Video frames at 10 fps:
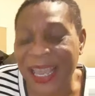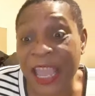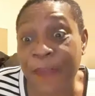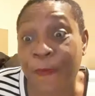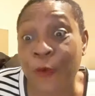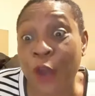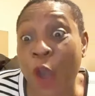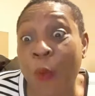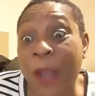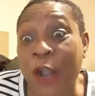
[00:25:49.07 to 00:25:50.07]
If we
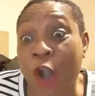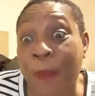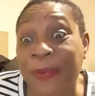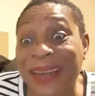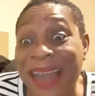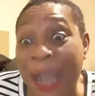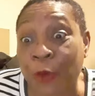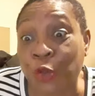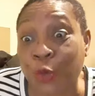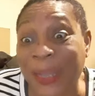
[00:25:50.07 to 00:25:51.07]
don't wake up now,
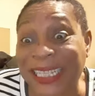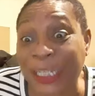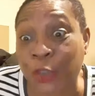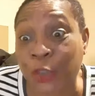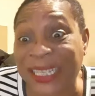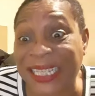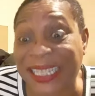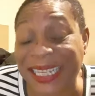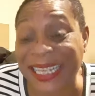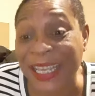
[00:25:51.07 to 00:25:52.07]

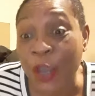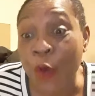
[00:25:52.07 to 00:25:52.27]
2023,